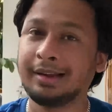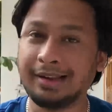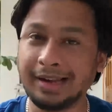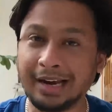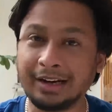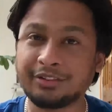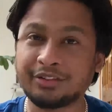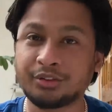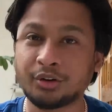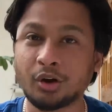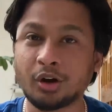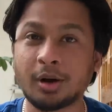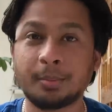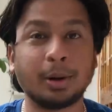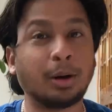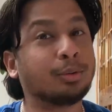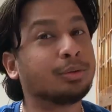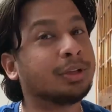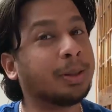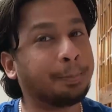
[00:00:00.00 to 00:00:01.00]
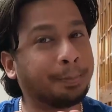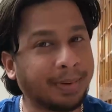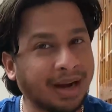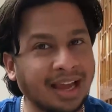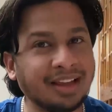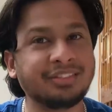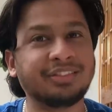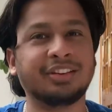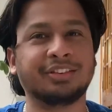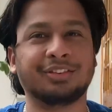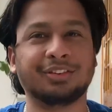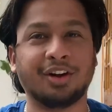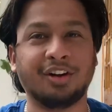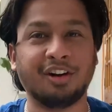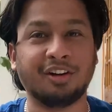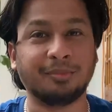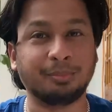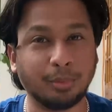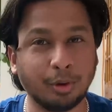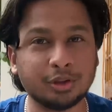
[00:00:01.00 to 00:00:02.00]
Let's talk about the prices
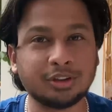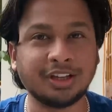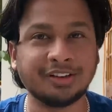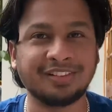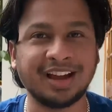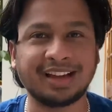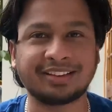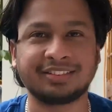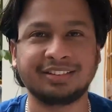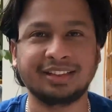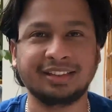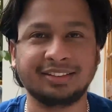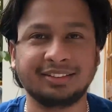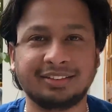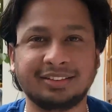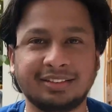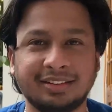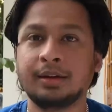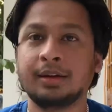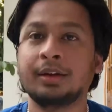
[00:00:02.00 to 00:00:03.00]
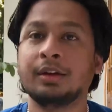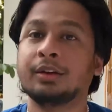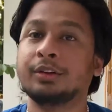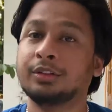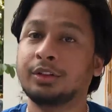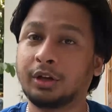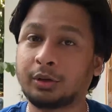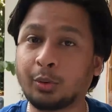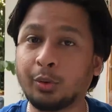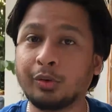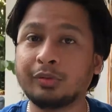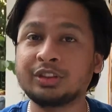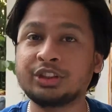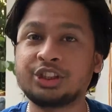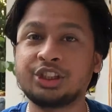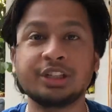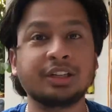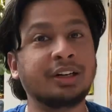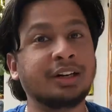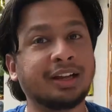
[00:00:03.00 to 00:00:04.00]
of both the vaccines. The
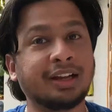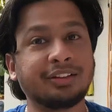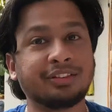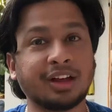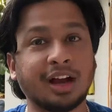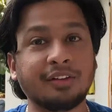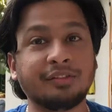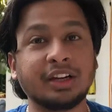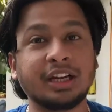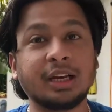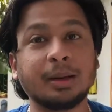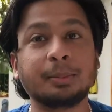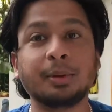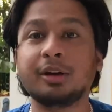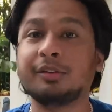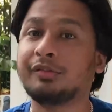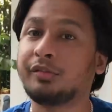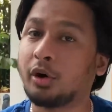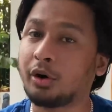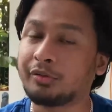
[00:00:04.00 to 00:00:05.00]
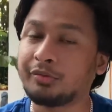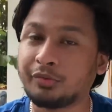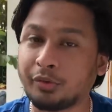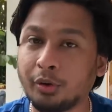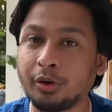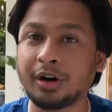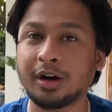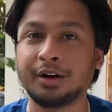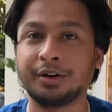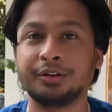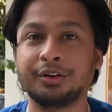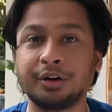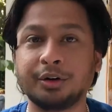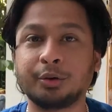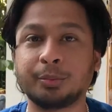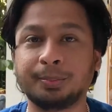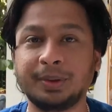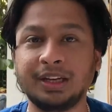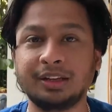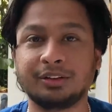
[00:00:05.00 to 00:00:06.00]
COVISHIELD is available for
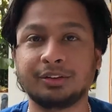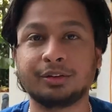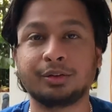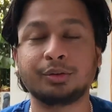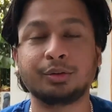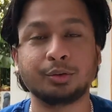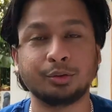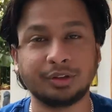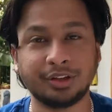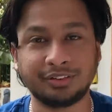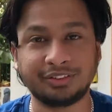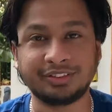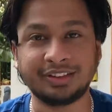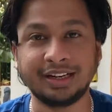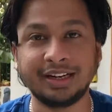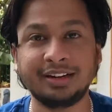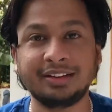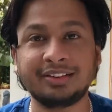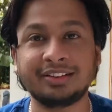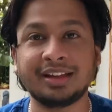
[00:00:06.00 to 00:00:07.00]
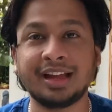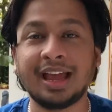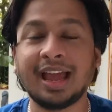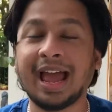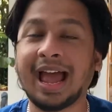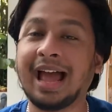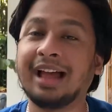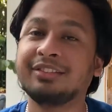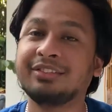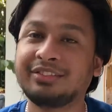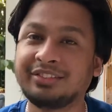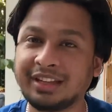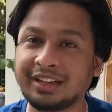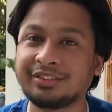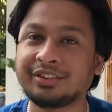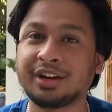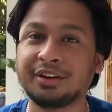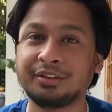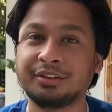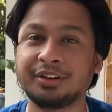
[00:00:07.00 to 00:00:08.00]
400 rupees to the states and
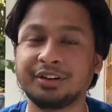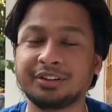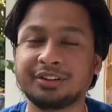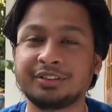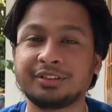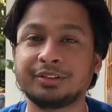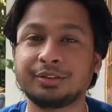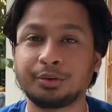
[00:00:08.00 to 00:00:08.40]
600